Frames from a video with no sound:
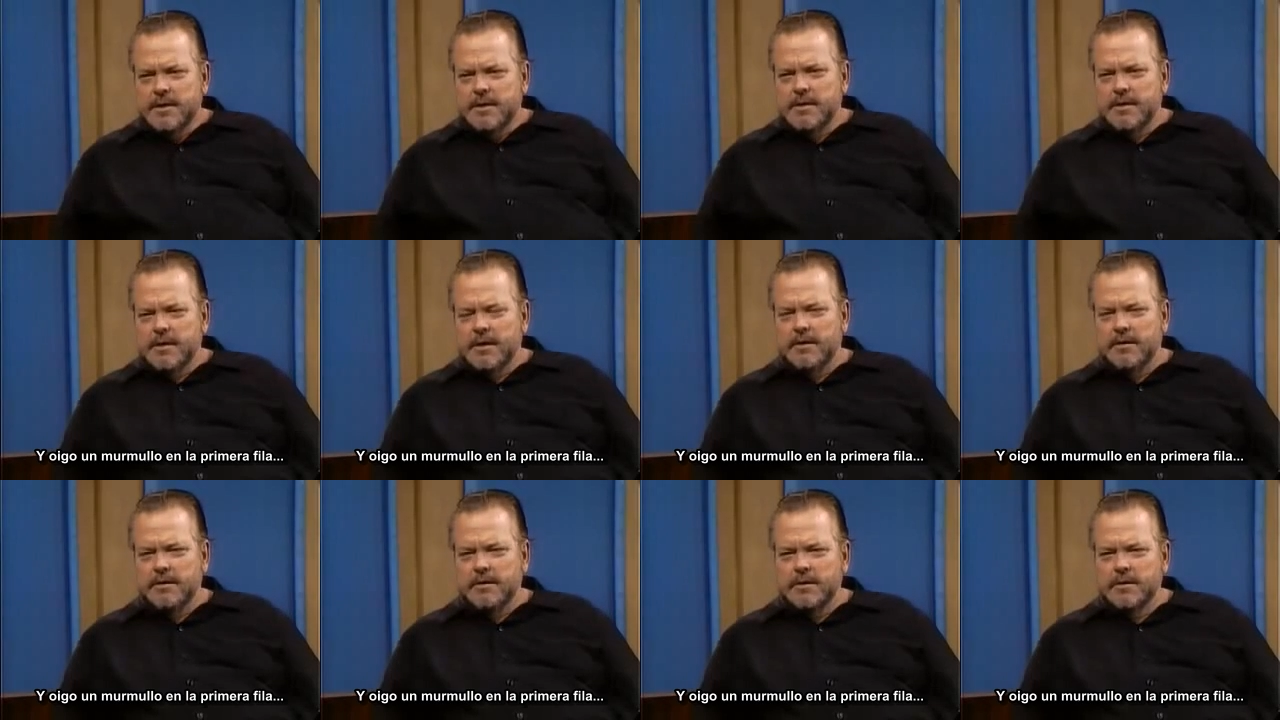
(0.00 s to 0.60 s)
and
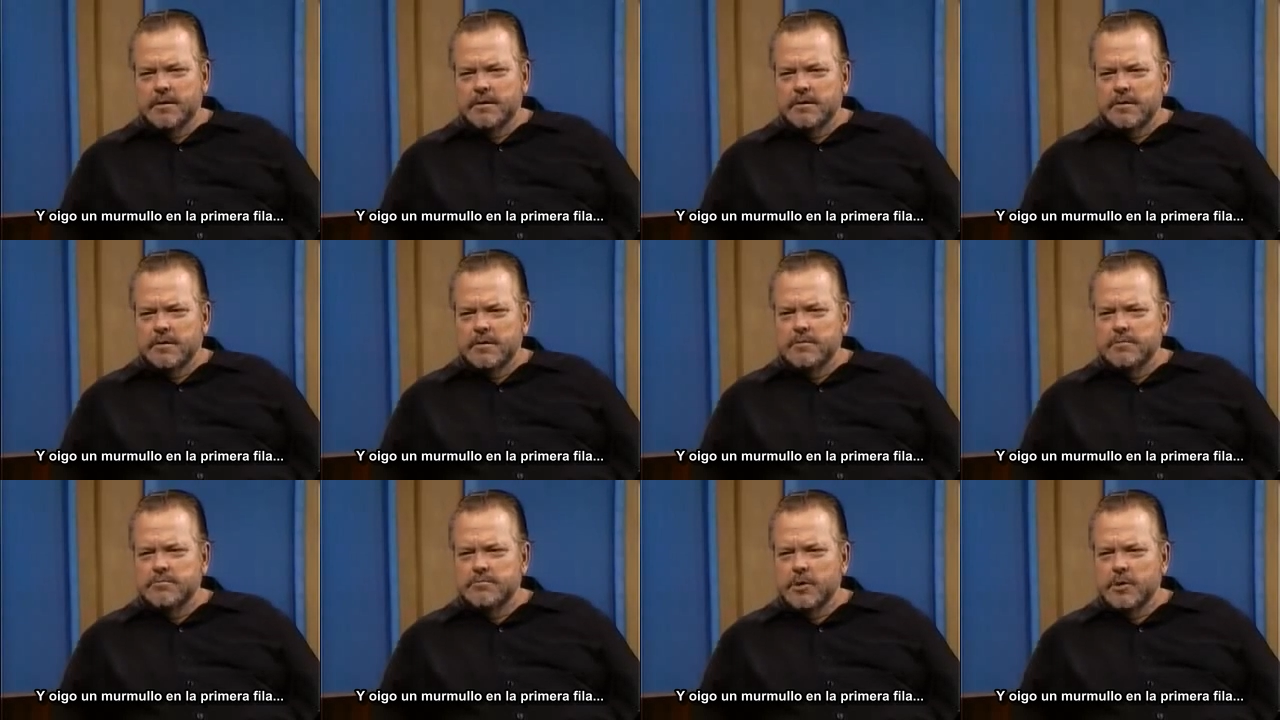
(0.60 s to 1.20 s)
I heard a
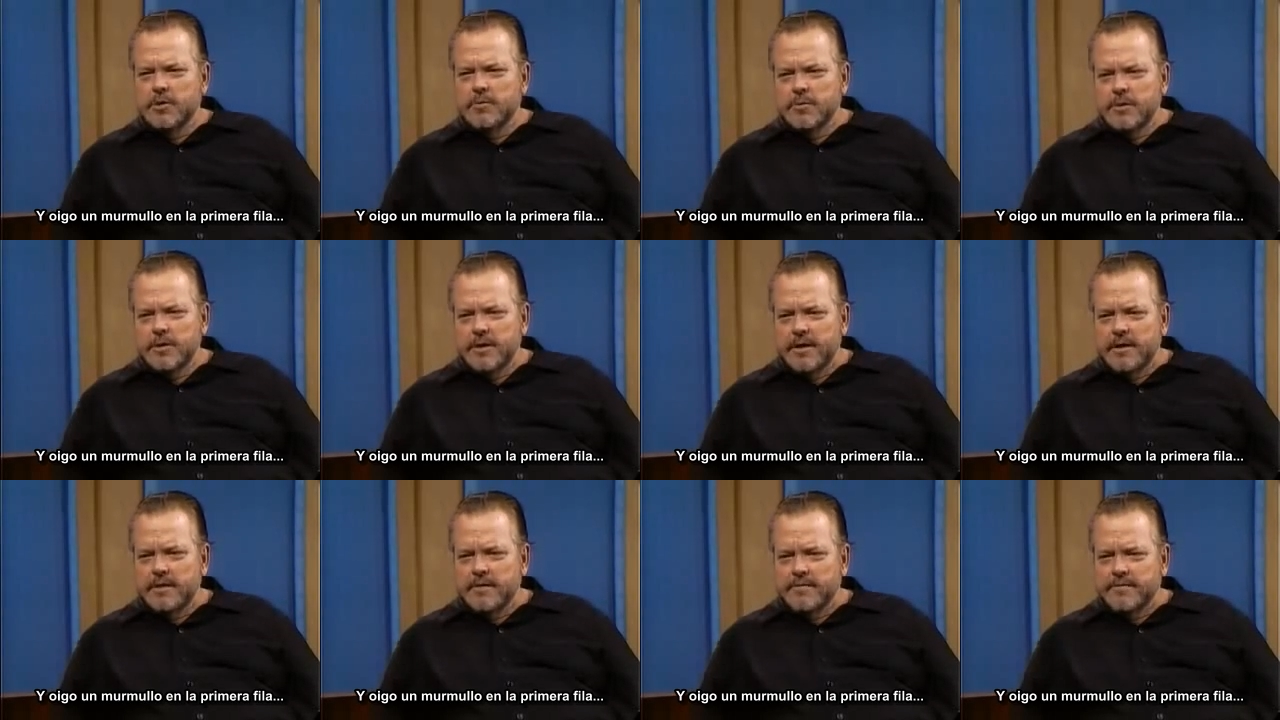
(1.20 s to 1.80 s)
low
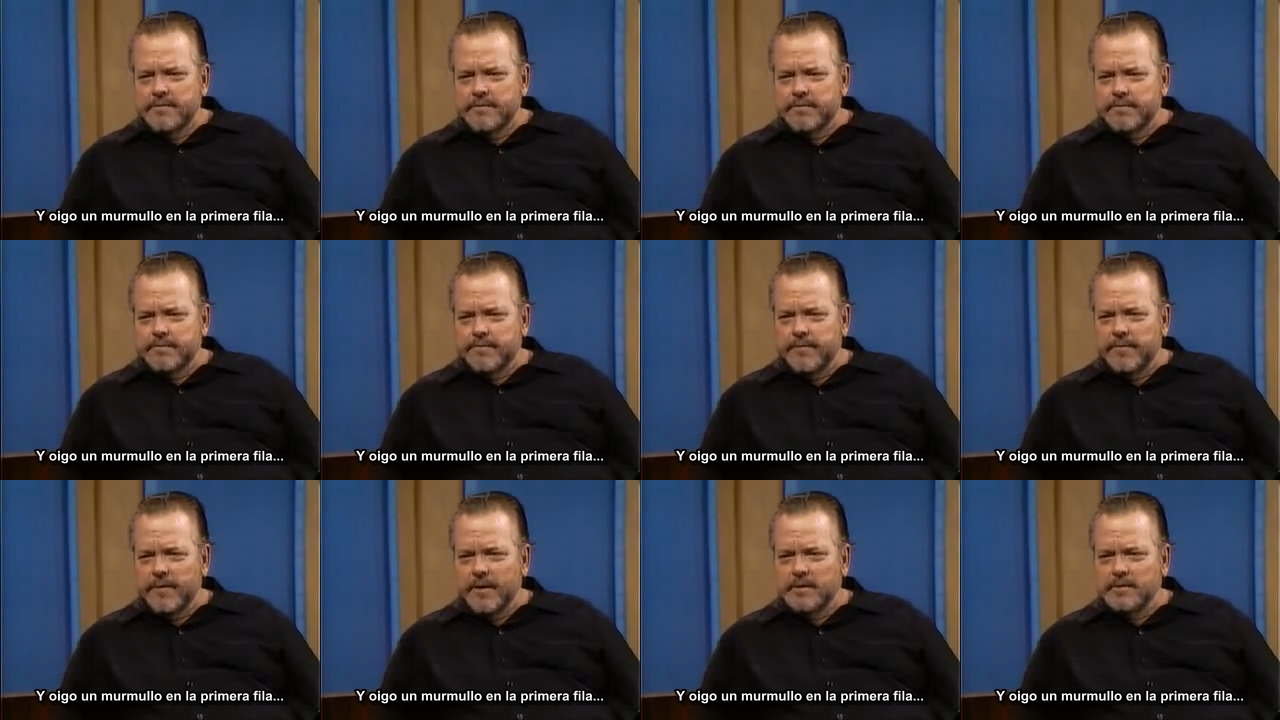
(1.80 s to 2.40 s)
murmuring in the
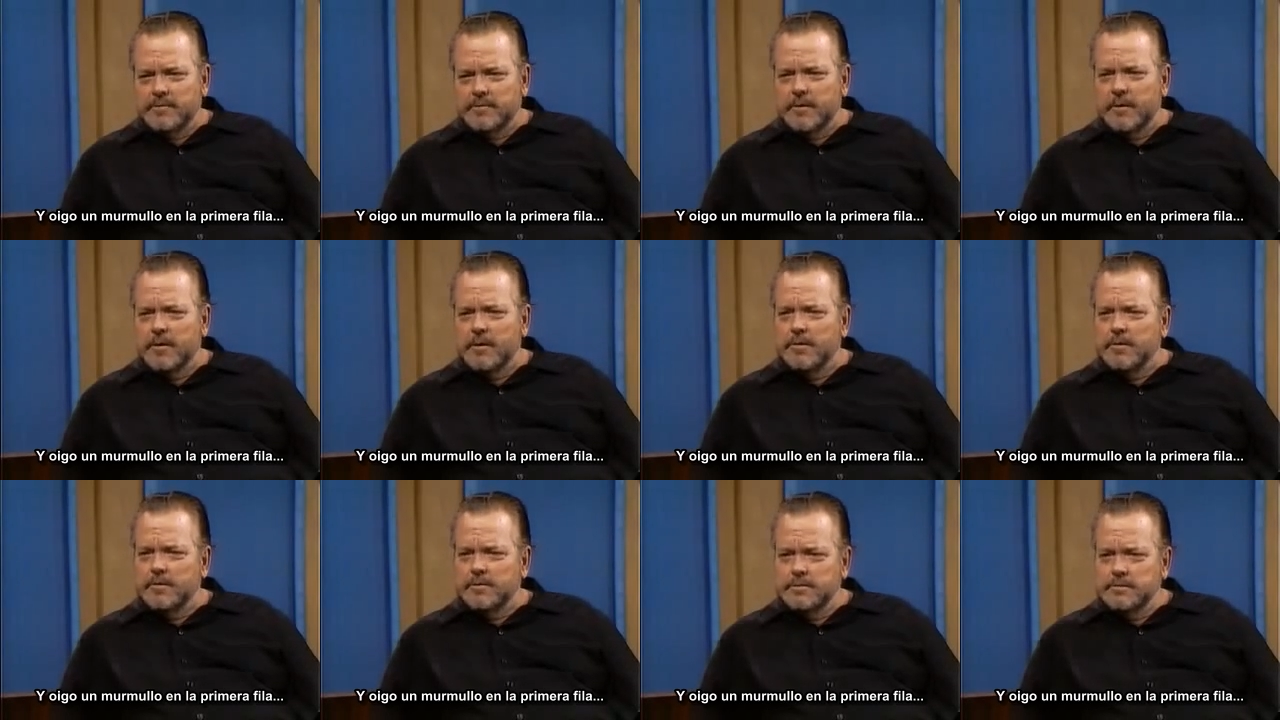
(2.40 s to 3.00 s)
front
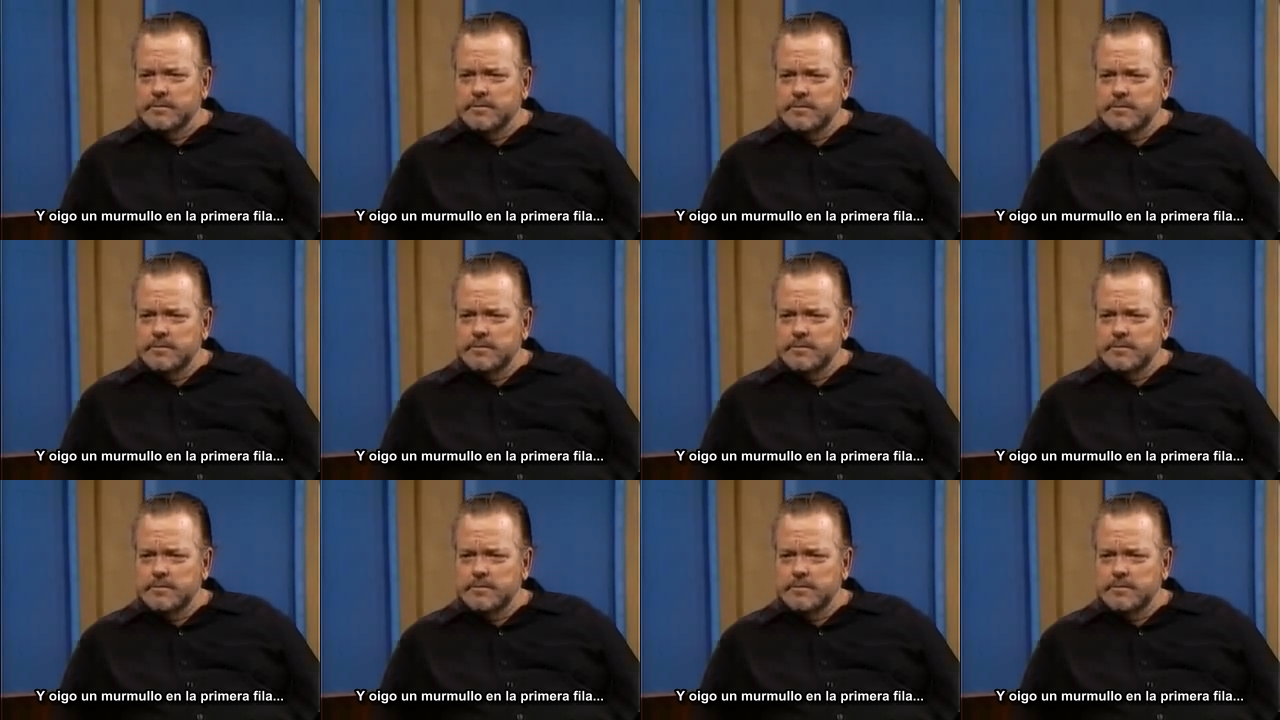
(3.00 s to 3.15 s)
row.